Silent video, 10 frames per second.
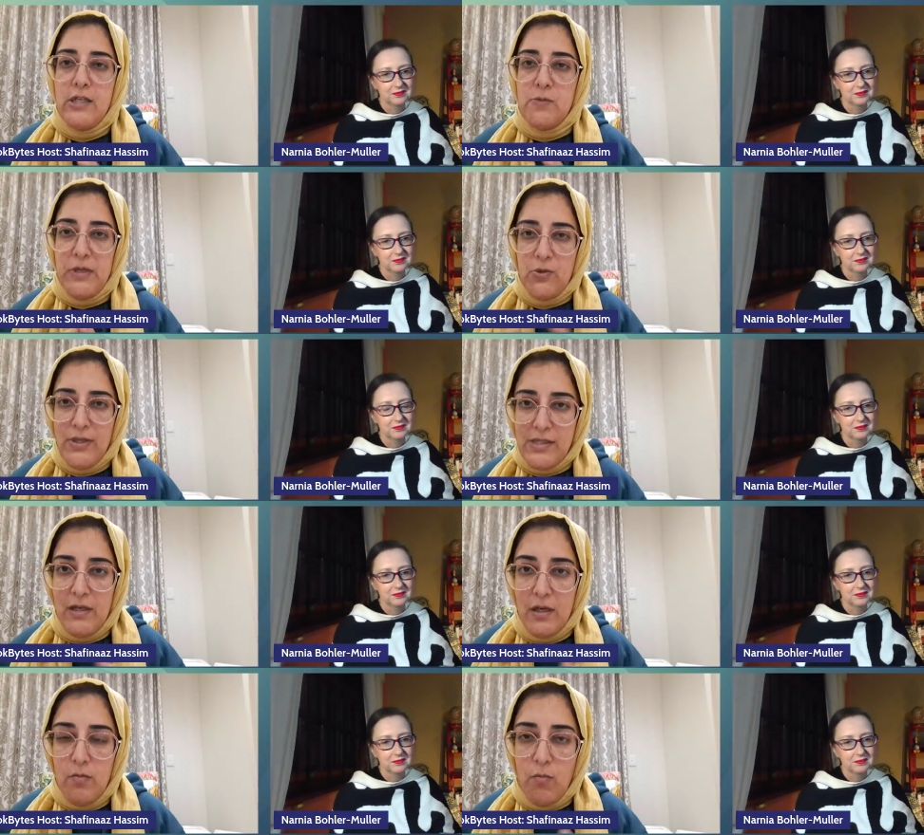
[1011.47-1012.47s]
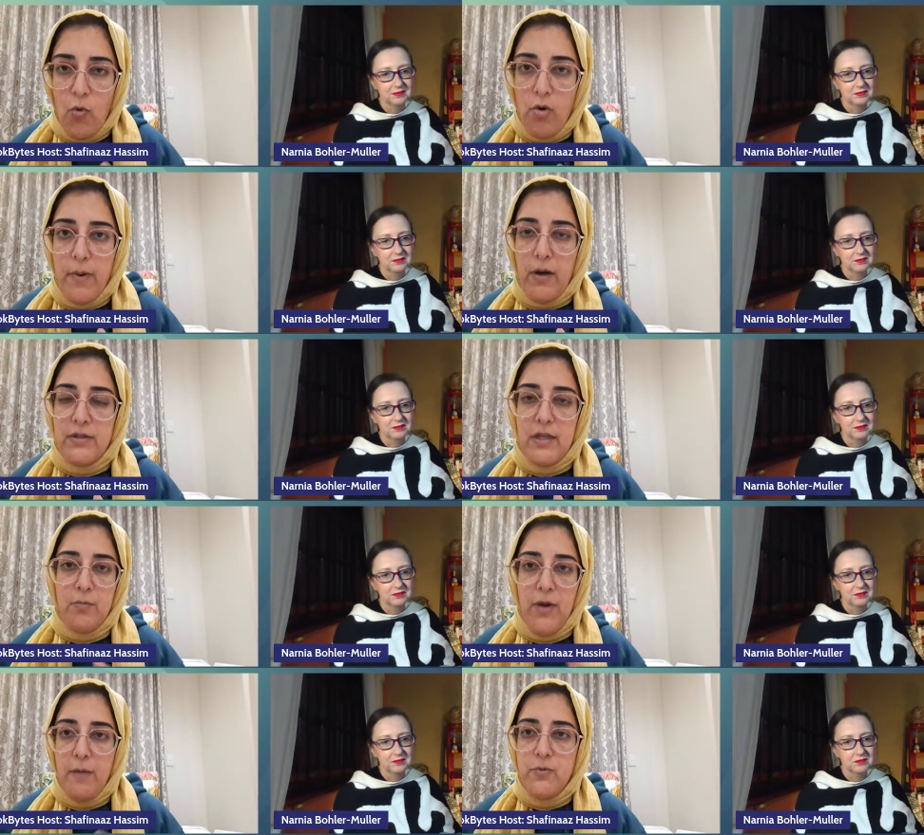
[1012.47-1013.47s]
Speaker 1: Speak to us a little more about that,
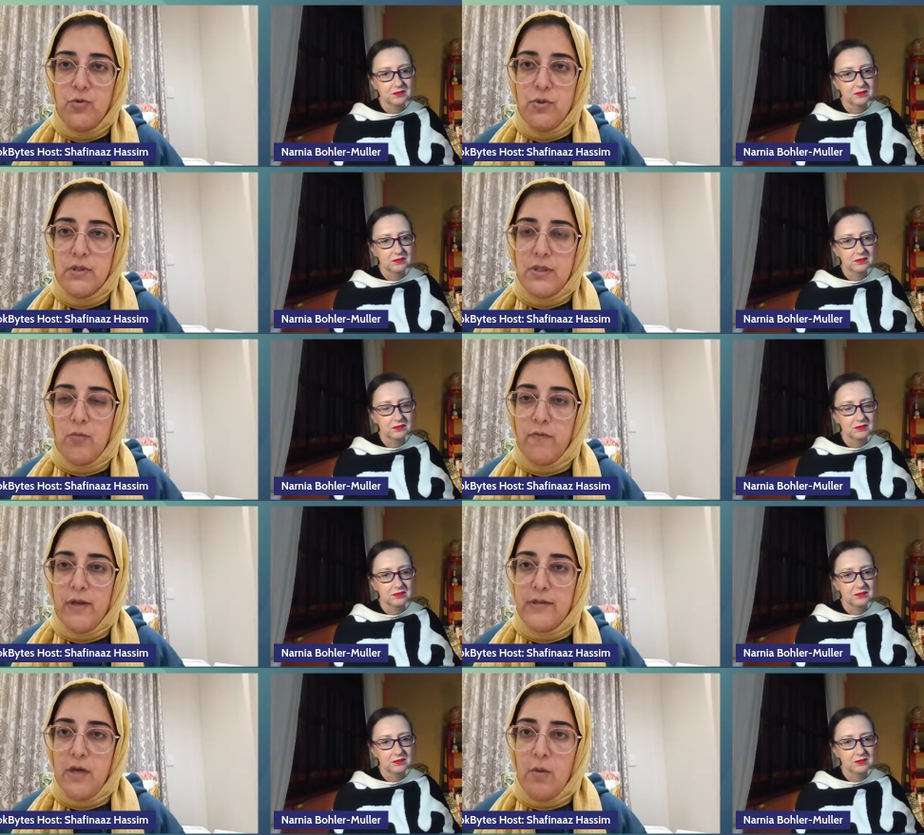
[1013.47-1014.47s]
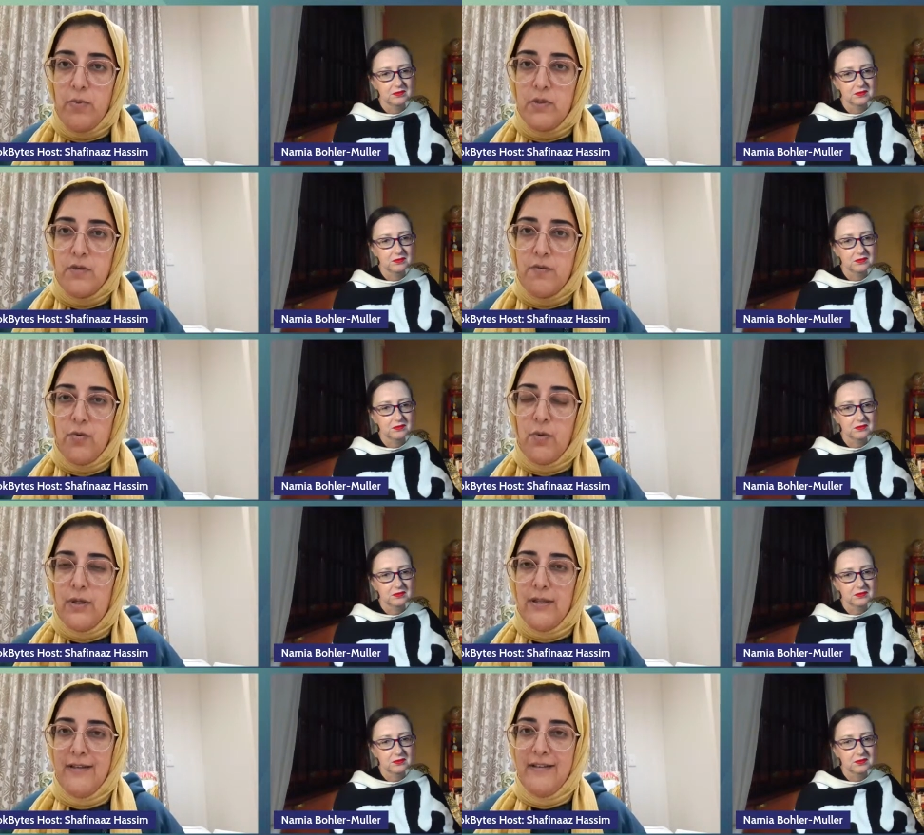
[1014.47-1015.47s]
perhaps using some of the examples, if you will.
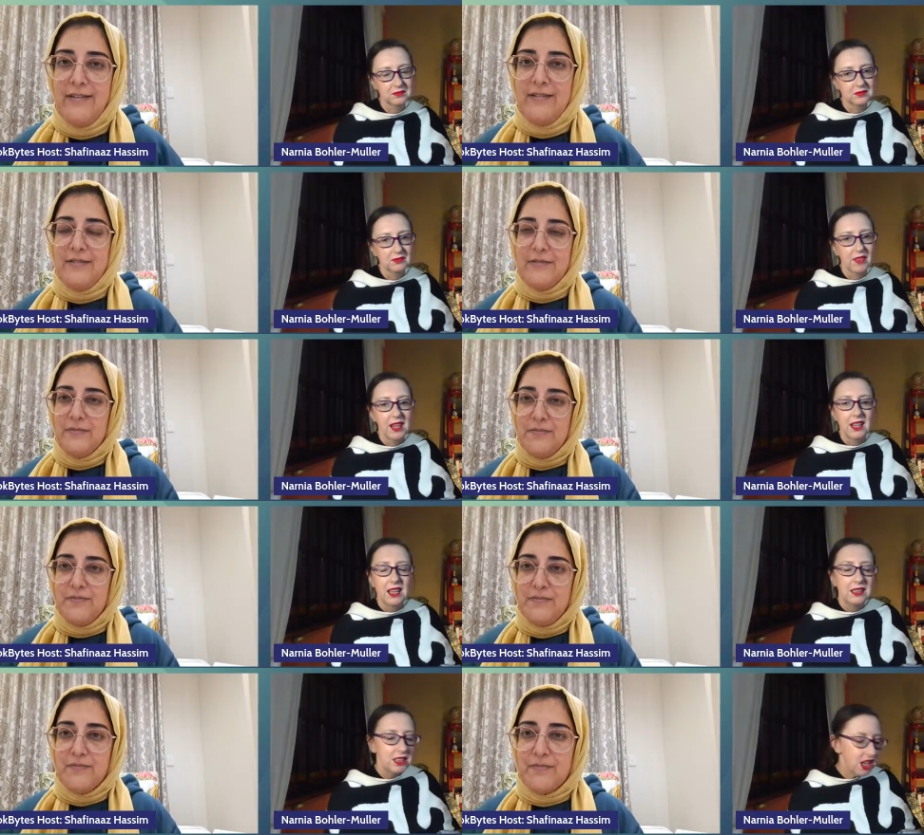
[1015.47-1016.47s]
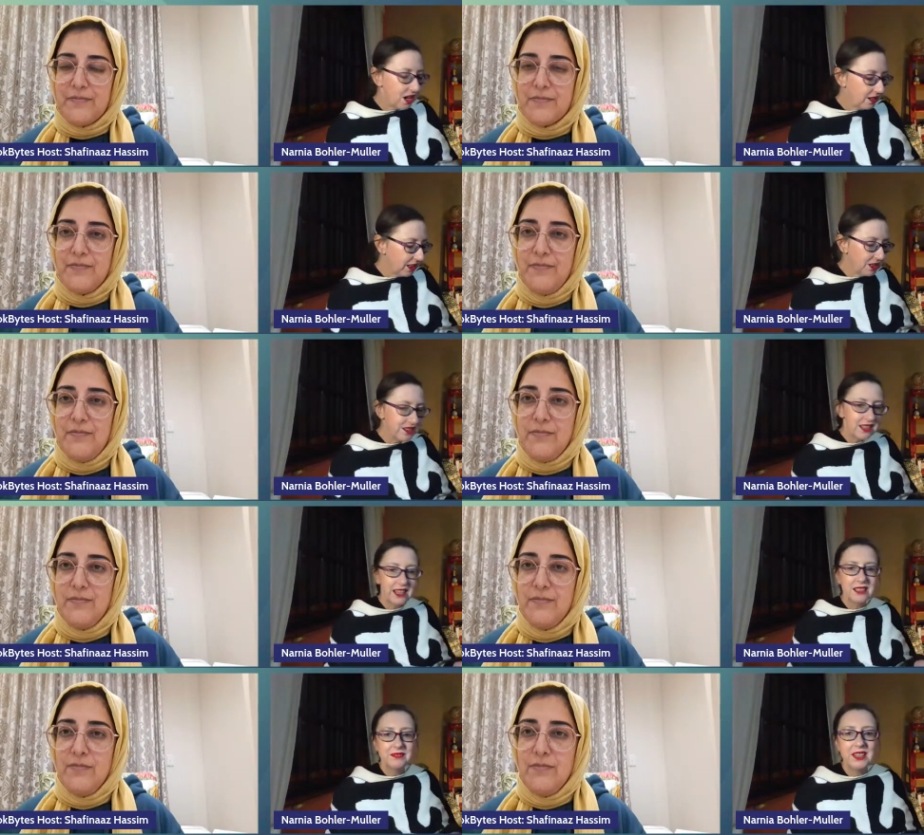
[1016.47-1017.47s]
Speaker 2: Yeah, it's
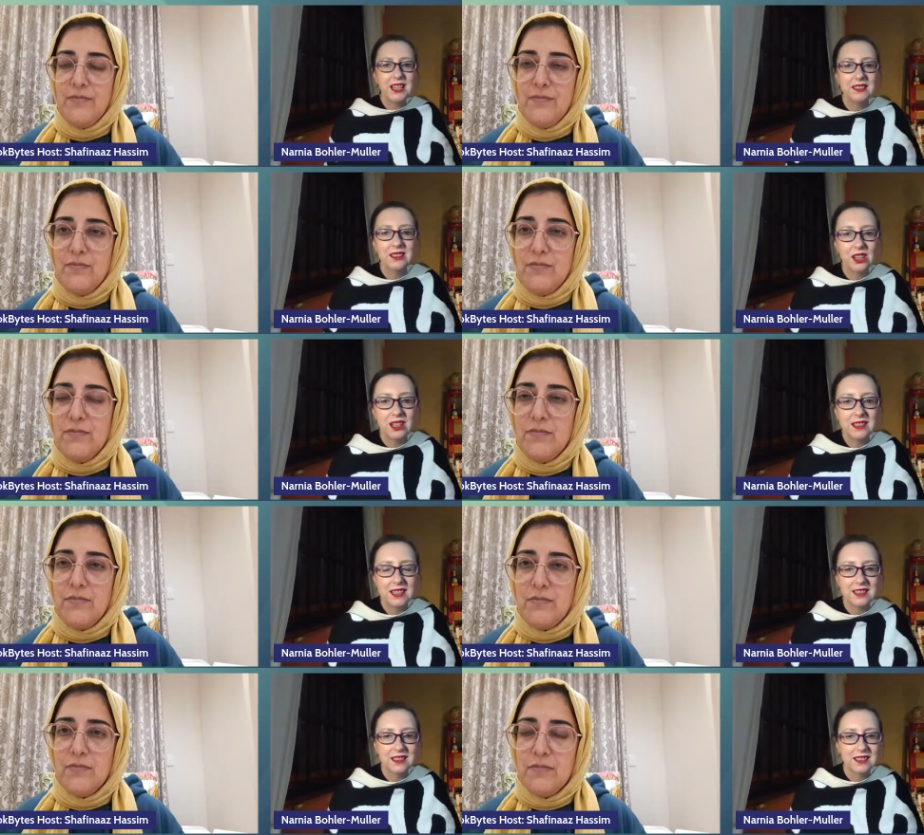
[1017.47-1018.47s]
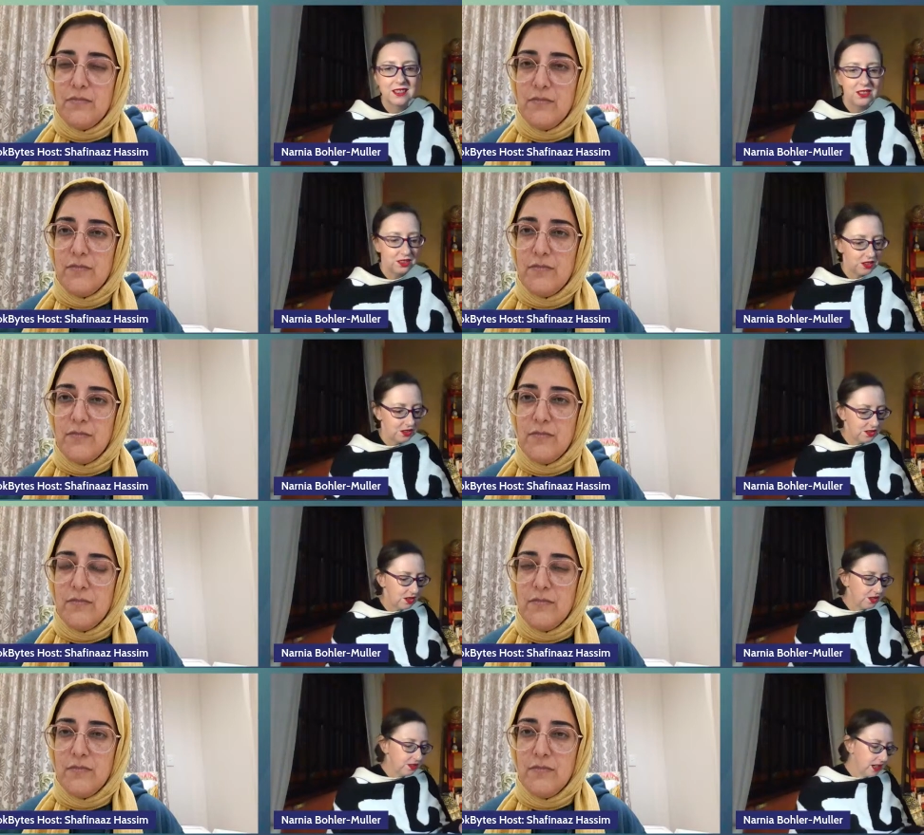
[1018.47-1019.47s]
kind of like context, you know.
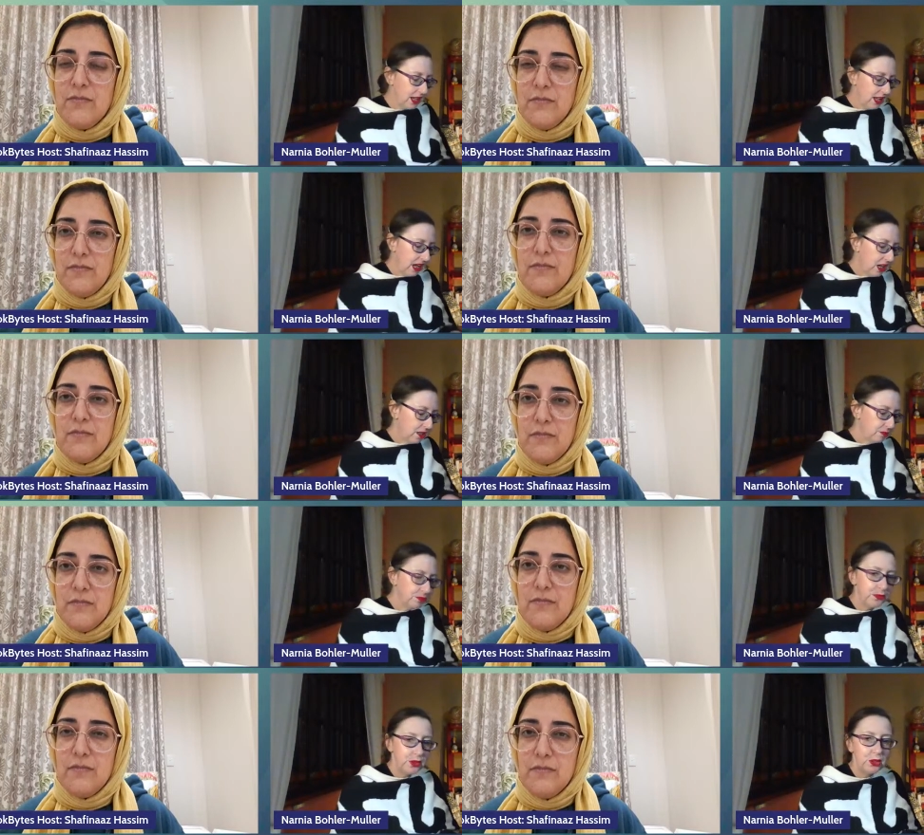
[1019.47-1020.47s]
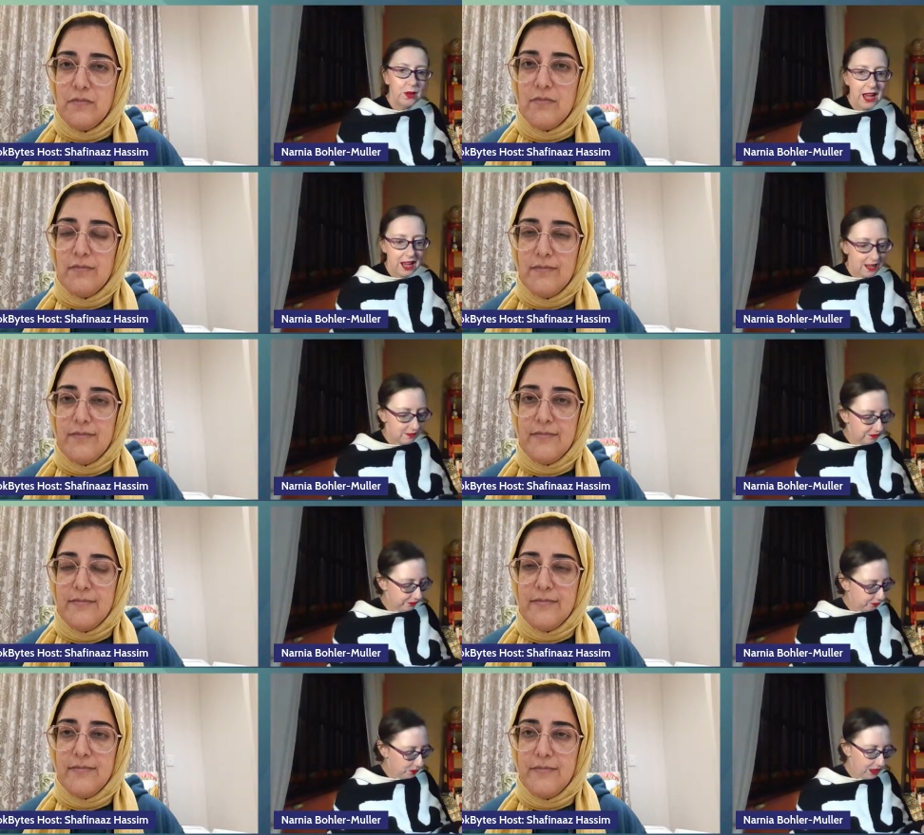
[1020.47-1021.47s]
So um, you have,
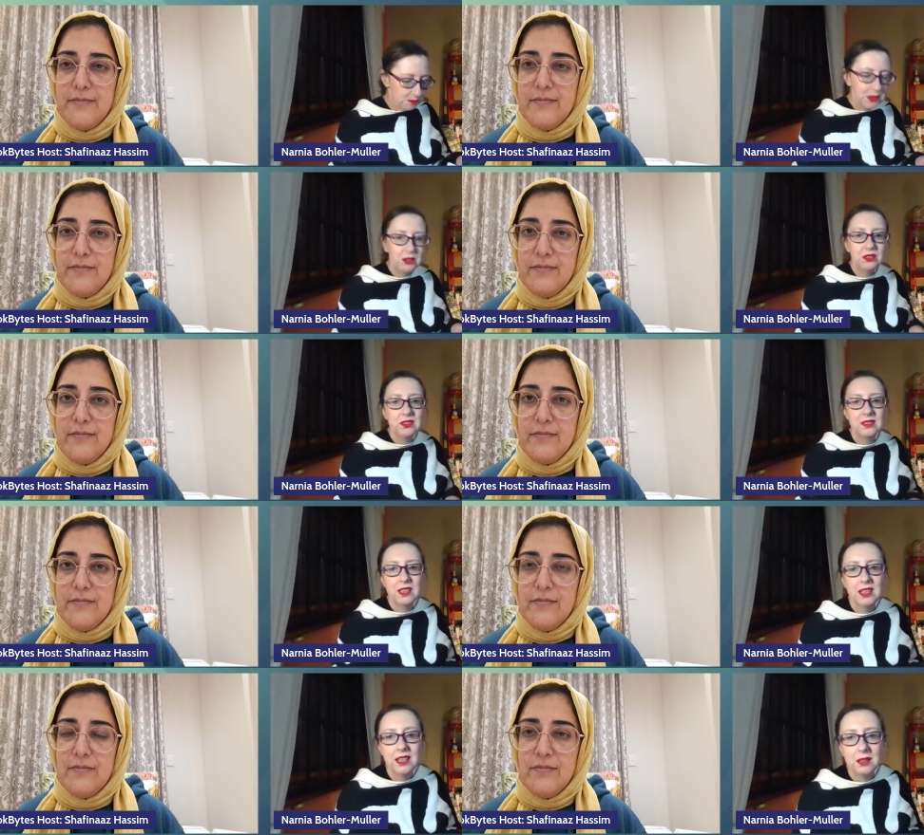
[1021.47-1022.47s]
well, let me use